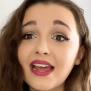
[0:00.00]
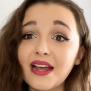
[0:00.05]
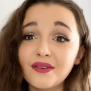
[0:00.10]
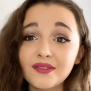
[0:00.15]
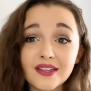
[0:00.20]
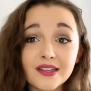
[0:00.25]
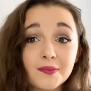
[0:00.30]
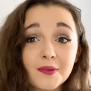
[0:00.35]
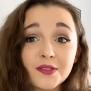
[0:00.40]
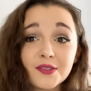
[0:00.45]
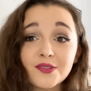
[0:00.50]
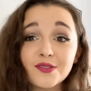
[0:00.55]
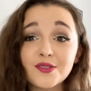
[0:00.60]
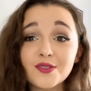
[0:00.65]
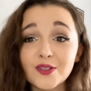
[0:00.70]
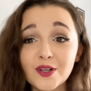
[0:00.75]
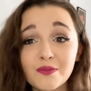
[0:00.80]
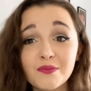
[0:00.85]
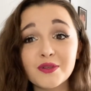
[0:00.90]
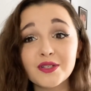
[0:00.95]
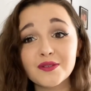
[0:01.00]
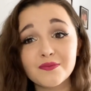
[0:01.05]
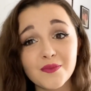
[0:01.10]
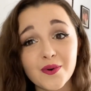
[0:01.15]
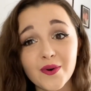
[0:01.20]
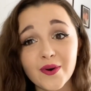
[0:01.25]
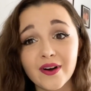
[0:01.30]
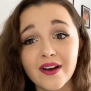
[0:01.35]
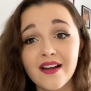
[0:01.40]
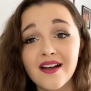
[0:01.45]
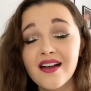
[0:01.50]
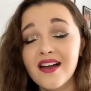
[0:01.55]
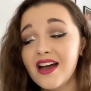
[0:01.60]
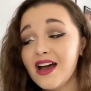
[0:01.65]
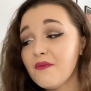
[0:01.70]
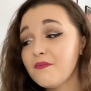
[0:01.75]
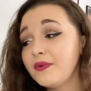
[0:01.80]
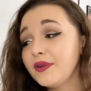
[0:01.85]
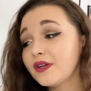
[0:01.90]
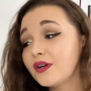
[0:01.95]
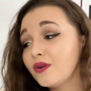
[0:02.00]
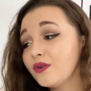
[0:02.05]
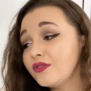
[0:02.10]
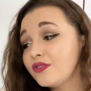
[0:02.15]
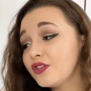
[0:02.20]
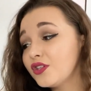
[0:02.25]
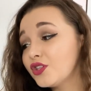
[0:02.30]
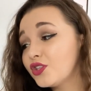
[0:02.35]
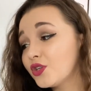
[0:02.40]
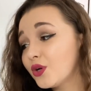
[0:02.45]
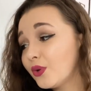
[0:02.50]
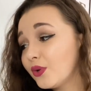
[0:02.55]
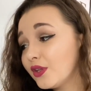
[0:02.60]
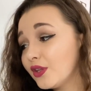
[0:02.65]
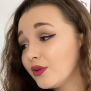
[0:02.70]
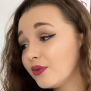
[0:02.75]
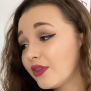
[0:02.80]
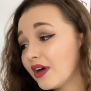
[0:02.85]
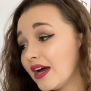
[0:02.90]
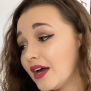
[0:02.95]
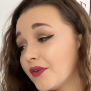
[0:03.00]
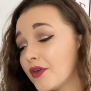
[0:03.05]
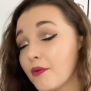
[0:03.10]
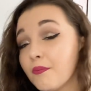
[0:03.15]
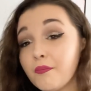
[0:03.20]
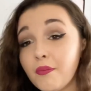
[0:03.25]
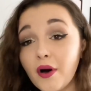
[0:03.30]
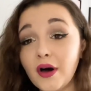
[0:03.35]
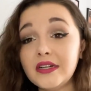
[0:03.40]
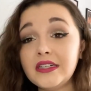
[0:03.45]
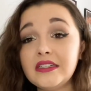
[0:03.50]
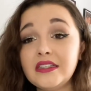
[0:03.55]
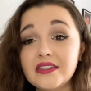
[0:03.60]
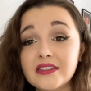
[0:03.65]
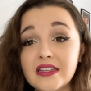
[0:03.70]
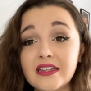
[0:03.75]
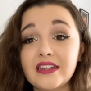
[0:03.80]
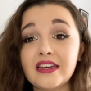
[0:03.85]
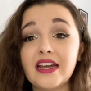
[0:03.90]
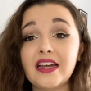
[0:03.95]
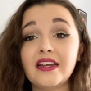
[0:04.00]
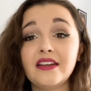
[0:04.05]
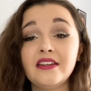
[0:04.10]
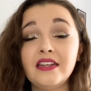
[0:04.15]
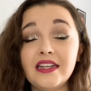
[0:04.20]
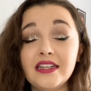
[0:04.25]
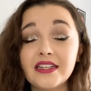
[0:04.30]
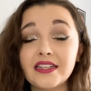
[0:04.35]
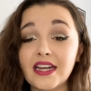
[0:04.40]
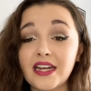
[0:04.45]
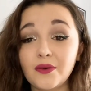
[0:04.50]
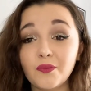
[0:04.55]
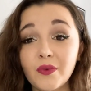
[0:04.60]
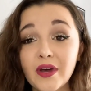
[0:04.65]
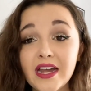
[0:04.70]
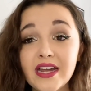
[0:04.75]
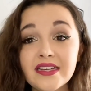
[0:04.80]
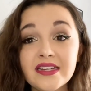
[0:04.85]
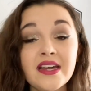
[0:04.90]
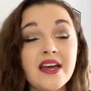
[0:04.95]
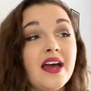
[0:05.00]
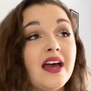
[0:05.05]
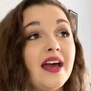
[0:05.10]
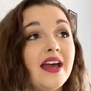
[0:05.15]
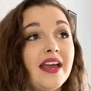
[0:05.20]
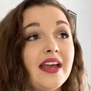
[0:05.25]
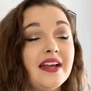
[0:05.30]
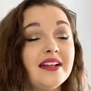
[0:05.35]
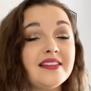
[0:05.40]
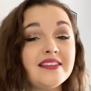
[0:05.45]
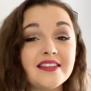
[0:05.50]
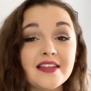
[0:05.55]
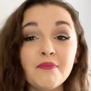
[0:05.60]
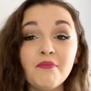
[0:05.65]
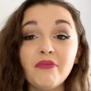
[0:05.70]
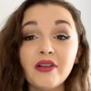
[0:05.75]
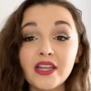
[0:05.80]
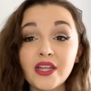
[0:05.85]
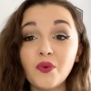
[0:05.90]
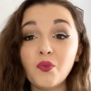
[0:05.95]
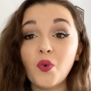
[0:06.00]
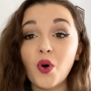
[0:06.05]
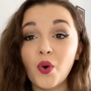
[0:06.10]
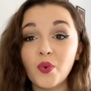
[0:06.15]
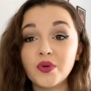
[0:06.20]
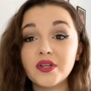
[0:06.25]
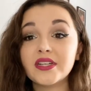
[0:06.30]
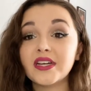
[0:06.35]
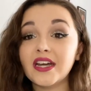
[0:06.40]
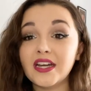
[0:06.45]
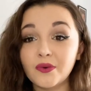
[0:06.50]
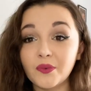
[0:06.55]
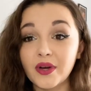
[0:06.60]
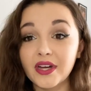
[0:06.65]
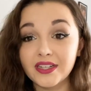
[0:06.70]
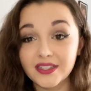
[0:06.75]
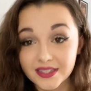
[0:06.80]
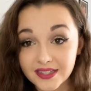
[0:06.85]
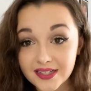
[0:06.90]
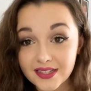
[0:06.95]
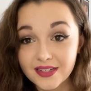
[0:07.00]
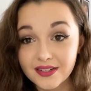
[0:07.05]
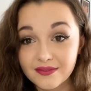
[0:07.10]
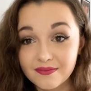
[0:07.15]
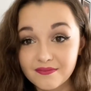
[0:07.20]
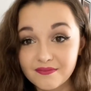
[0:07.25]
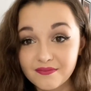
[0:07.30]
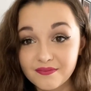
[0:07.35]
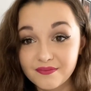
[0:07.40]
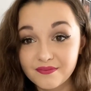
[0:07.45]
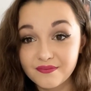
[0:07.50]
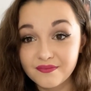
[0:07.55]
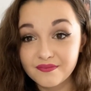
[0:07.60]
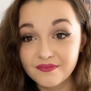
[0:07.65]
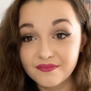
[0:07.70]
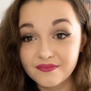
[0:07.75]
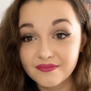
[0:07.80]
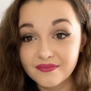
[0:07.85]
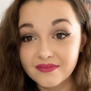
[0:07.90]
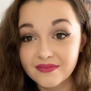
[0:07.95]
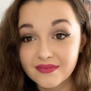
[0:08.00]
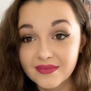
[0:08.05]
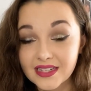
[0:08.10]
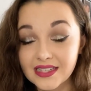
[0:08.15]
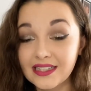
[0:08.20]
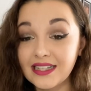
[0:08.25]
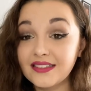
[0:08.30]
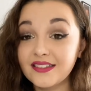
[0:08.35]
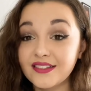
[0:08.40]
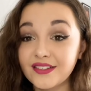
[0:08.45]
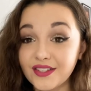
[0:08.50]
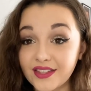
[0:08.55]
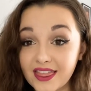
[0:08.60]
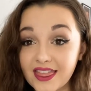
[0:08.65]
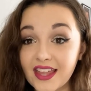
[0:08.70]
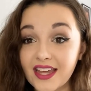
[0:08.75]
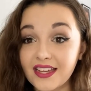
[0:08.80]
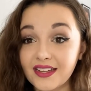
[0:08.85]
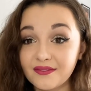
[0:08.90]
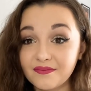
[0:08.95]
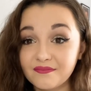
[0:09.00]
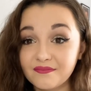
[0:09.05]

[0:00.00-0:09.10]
I was expecting so much more. But it goes to show you that if your body doesn't get, need to gain weight, it simply won't gain weight. And that's a good thing.